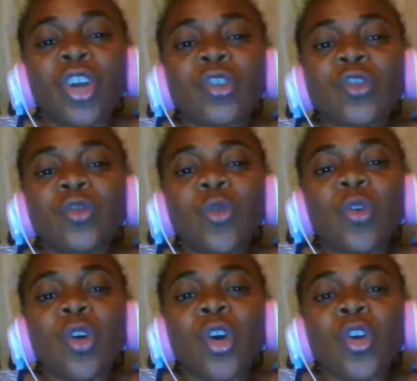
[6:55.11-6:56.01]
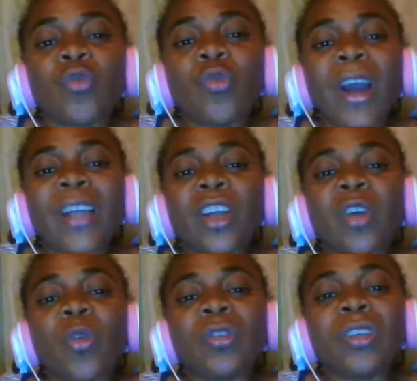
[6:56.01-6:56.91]
So you are not
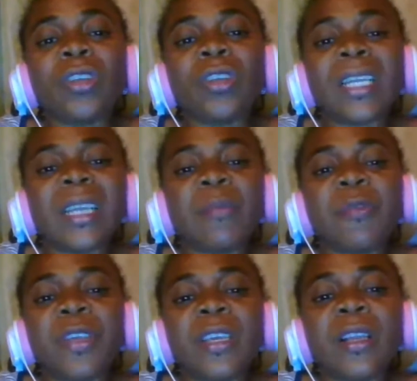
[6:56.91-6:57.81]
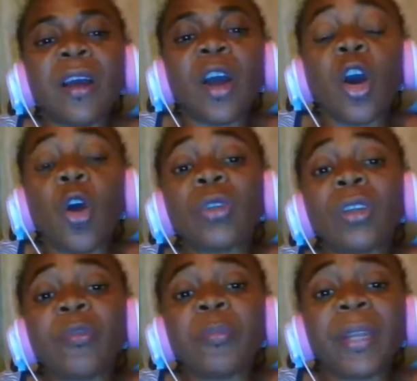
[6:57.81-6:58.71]
going to let them feel out
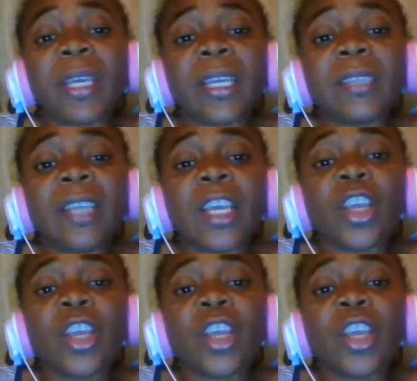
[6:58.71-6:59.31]
of place.